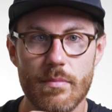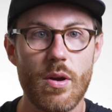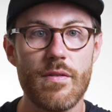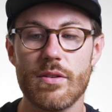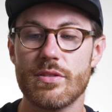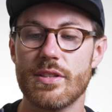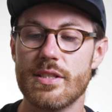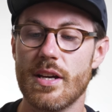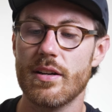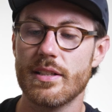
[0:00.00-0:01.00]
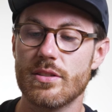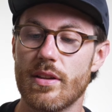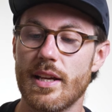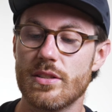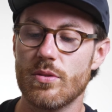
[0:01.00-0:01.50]
Moving on to the tongue, it's
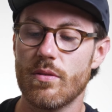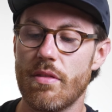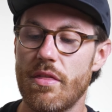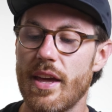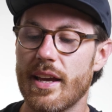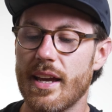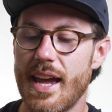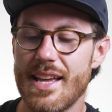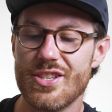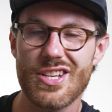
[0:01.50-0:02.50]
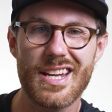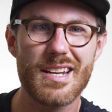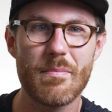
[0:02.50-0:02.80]
got that sort of thick engineered